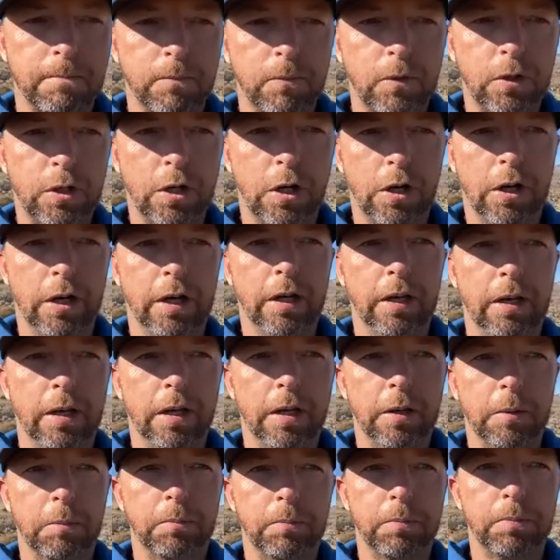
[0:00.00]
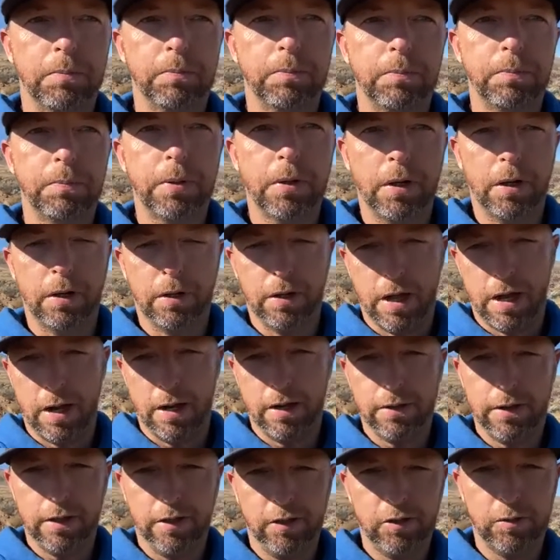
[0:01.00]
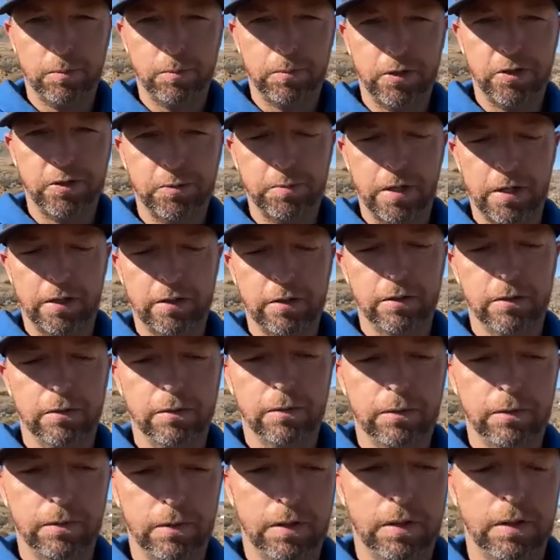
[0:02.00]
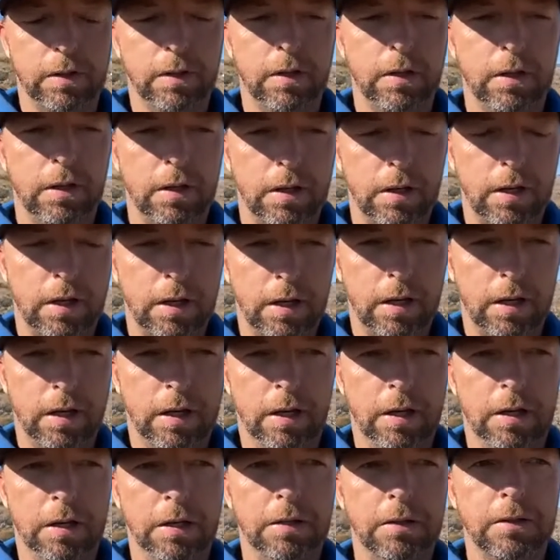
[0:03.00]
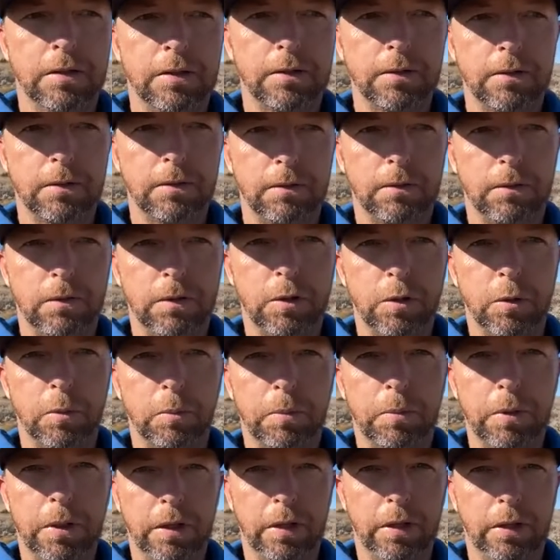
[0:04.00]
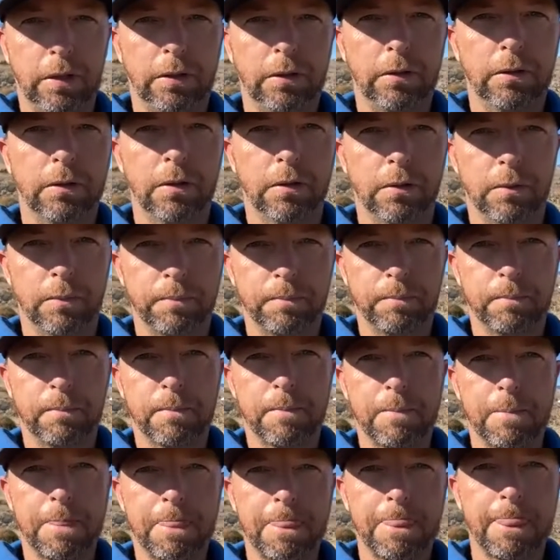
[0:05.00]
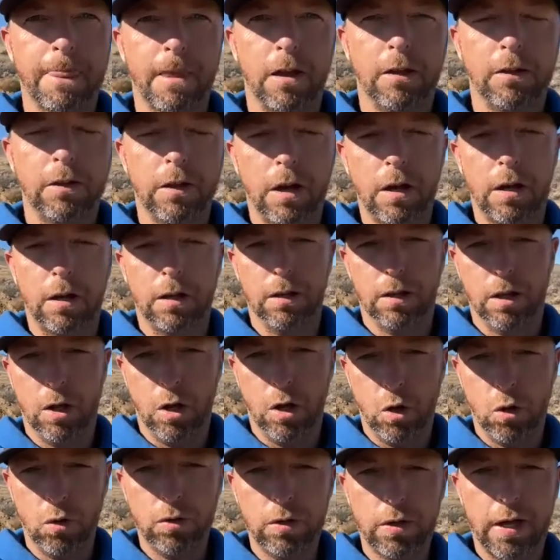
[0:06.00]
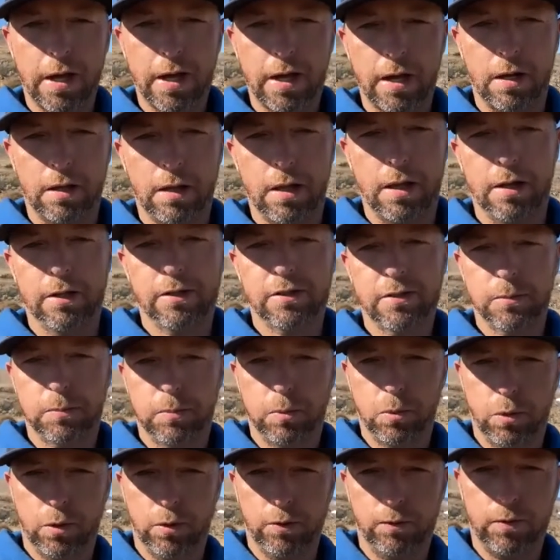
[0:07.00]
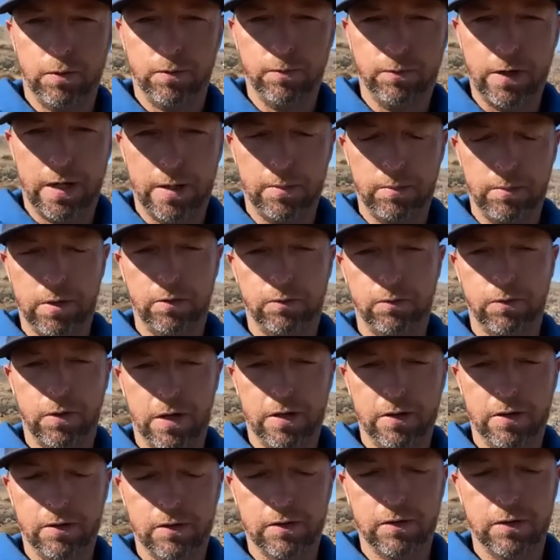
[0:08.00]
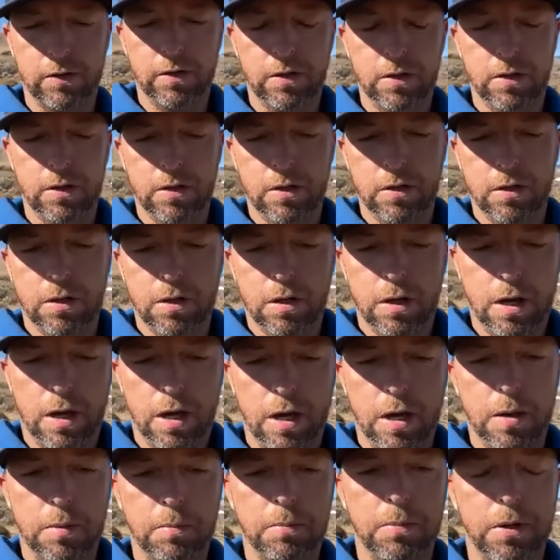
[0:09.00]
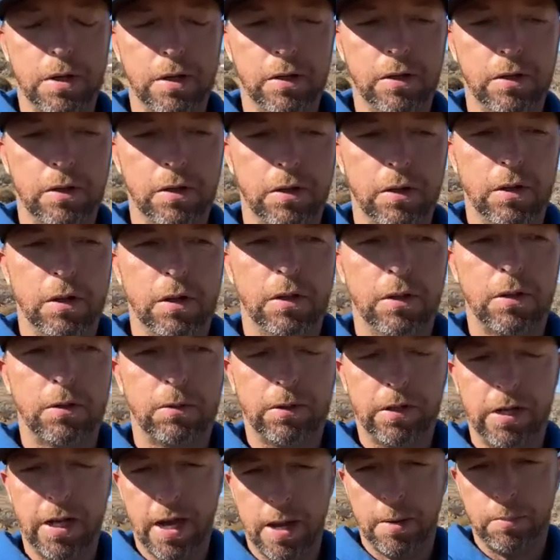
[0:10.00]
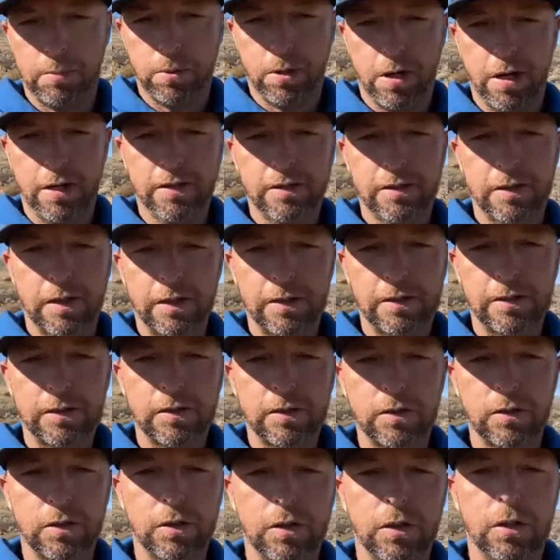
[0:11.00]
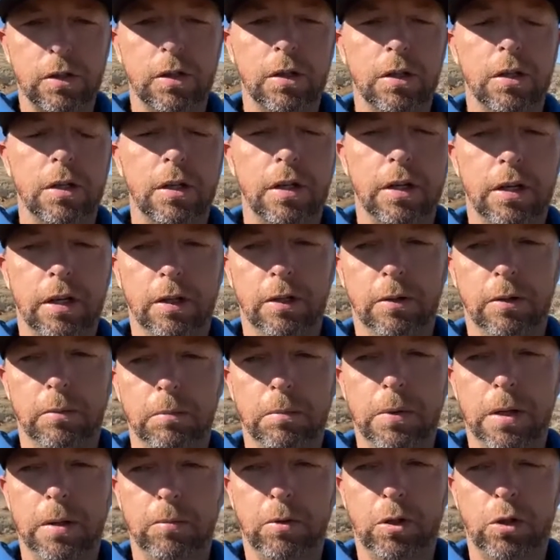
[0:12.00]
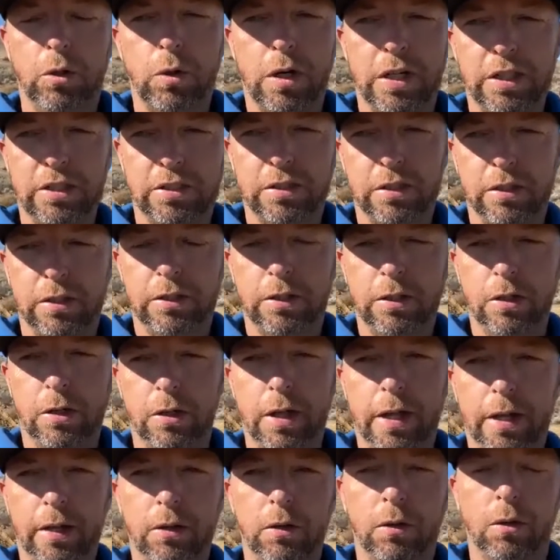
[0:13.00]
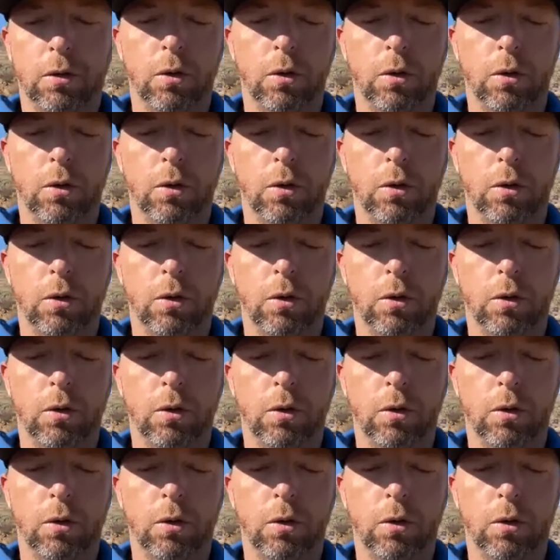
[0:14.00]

it put a lot of things in perspective. And being not alone, I had a lot of support from family and friends, but the rehab process and made me question, like,